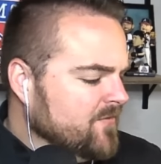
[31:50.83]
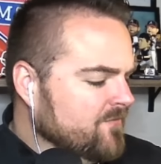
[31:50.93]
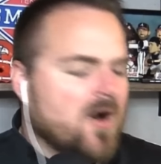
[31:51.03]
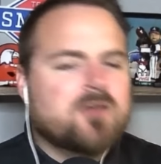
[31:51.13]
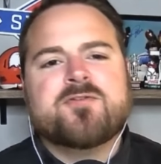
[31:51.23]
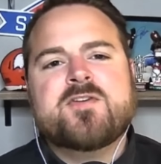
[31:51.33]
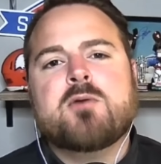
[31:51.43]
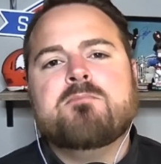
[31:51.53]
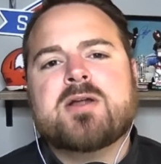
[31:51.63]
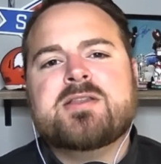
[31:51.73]
Fun
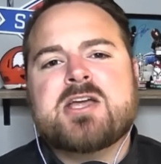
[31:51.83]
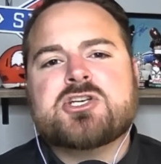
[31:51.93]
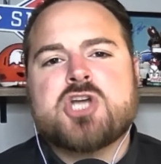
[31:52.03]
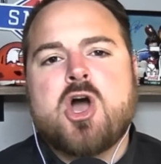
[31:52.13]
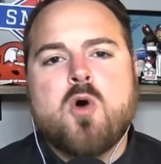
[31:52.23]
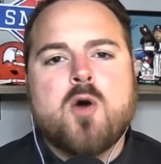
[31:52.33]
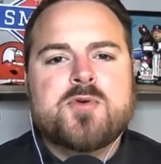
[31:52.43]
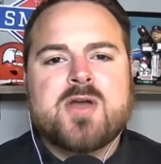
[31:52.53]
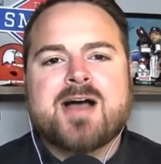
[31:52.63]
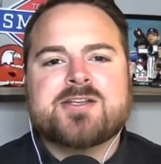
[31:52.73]
filled Monday show. Hope you
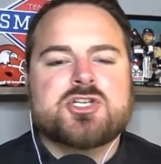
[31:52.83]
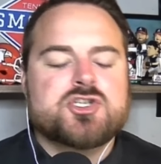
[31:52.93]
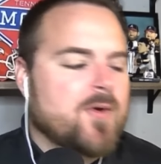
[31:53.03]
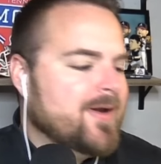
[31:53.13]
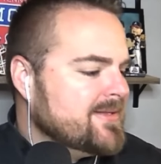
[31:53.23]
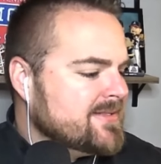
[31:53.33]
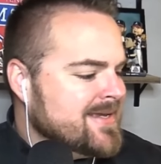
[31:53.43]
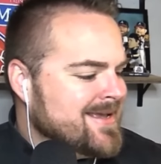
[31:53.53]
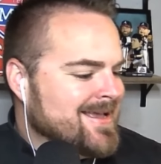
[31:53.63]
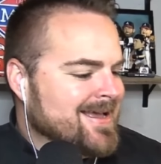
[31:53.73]
guys enjoyed it.
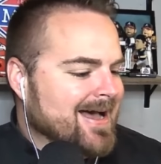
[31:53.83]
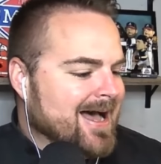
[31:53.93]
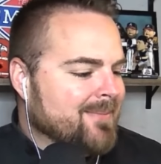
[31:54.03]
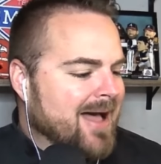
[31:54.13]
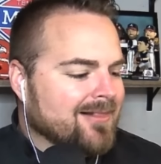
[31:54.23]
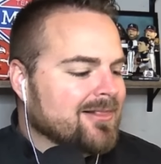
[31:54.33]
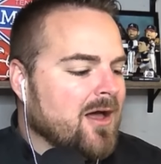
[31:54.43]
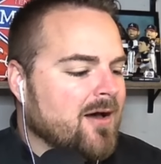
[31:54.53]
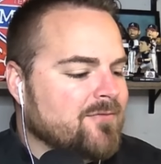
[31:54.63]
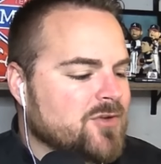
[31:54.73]
Um, I
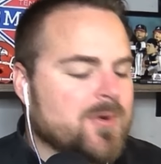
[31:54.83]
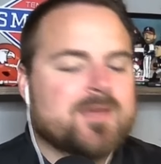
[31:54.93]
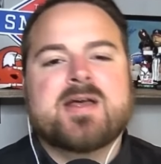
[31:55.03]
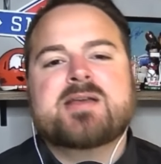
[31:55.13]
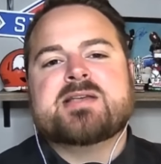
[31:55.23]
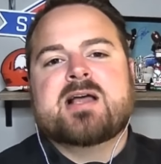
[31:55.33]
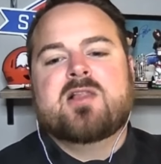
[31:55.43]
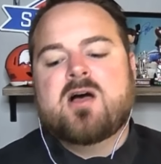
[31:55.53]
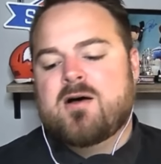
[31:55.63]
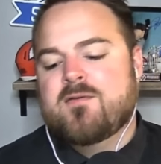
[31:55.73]
love doing this. I
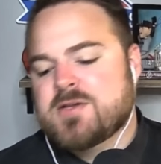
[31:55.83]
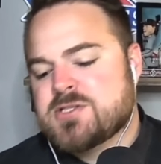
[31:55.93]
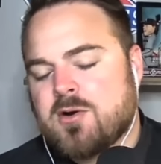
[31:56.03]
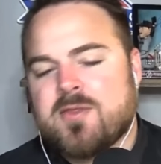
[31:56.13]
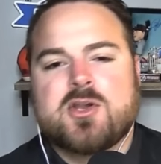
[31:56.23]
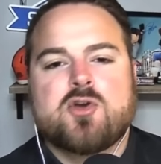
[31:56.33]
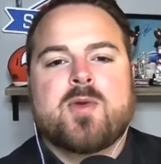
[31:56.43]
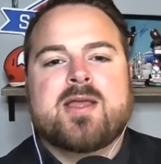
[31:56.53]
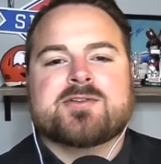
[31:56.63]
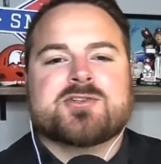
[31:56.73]
love uh, start of the new
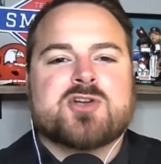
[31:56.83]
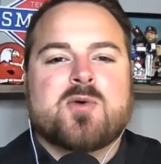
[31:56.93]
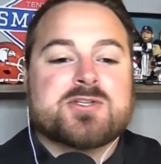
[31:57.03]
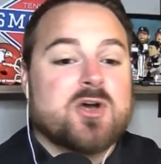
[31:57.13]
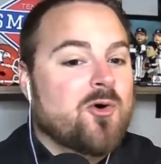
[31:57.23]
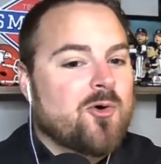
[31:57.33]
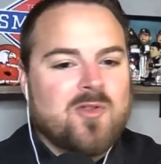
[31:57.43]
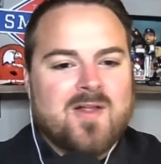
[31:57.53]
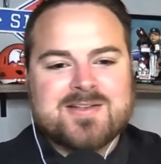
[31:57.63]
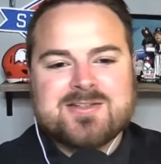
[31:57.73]
week because there's always a whole
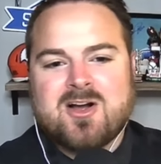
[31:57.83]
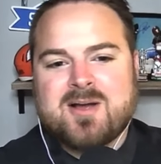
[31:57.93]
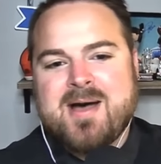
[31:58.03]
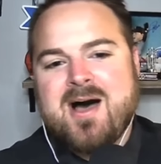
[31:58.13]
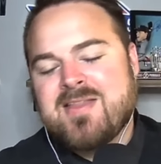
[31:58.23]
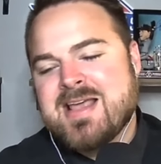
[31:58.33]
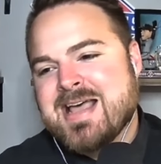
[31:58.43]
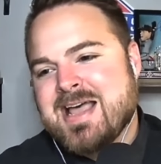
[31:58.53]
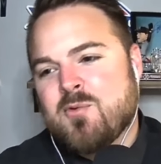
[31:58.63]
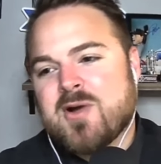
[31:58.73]
lot to talk about.
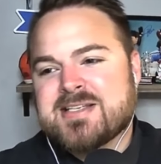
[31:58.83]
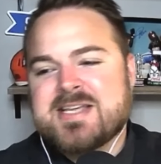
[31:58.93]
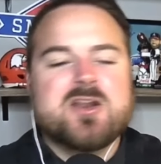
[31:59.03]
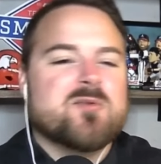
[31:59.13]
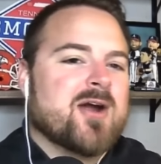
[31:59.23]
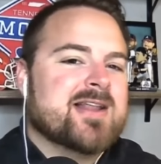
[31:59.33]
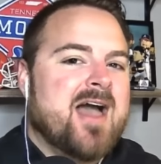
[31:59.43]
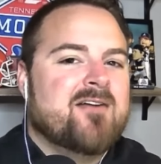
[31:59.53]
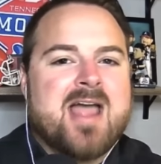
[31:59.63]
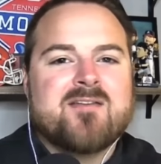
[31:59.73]
We'll continue to break
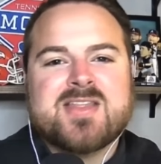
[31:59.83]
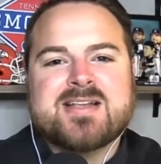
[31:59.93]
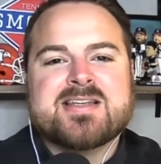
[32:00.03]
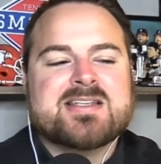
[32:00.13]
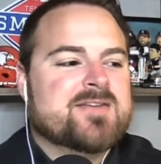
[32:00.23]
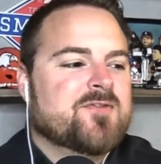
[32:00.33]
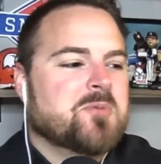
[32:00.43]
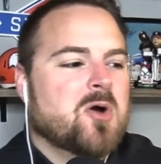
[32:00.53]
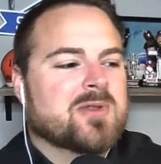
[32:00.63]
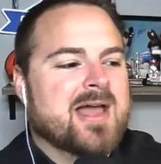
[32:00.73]
down everything Tennessee
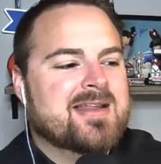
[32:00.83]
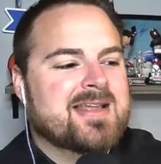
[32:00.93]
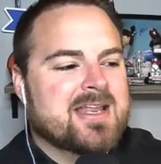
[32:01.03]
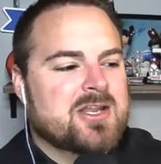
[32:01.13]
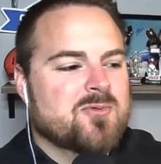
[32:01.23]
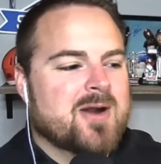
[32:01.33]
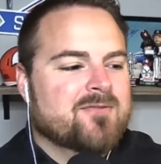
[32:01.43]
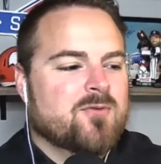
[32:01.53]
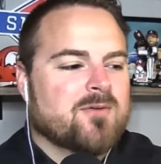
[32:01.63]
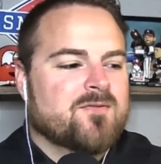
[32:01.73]
football related, getting you ready
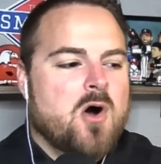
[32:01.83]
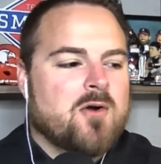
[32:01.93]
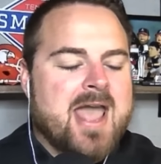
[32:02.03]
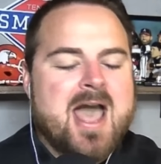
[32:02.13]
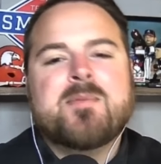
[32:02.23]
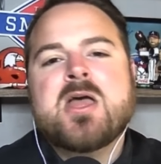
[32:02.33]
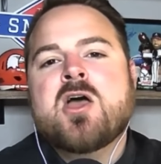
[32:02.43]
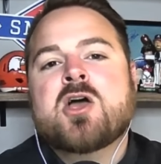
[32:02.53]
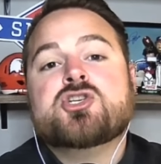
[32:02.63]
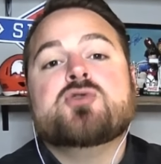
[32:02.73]
for fall camp.
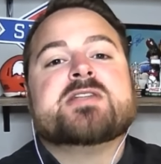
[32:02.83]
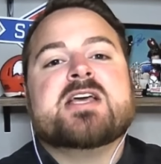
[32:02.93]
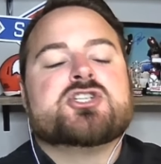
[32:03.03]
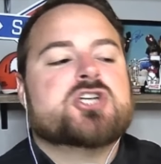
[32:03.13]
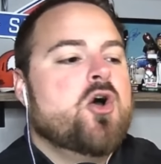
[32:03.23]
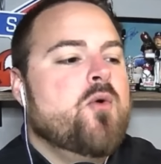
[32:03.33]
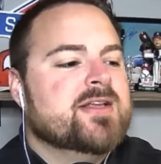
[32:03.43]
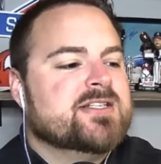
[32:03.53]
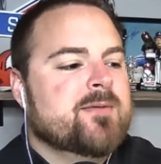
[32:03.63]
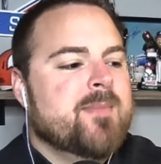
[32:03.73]
Tuesday's show
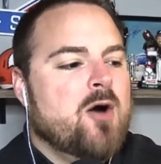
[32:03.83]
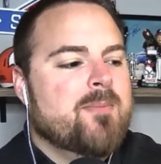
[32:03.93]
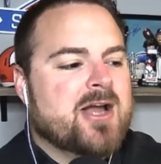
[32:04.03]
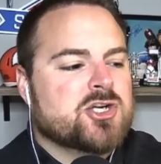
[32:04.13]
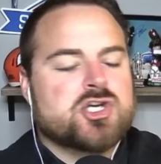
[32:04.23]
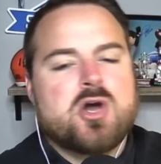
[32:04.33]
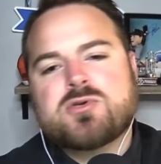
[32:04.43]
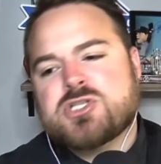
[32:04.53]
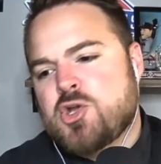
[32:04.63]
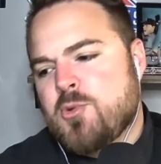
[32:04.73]
is the mailbag show,
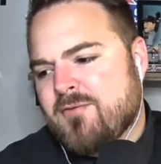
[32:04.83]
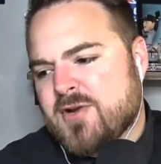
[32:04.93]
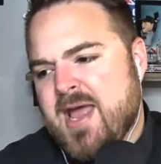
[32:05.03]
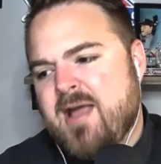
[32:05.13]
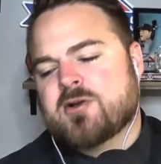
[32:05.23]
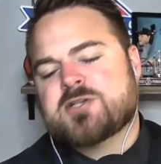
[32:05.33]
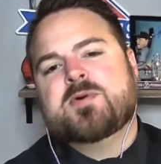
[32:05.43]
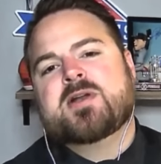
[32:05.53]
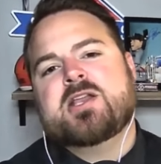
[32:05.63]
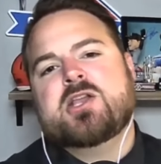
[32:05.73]
so you everydayers put in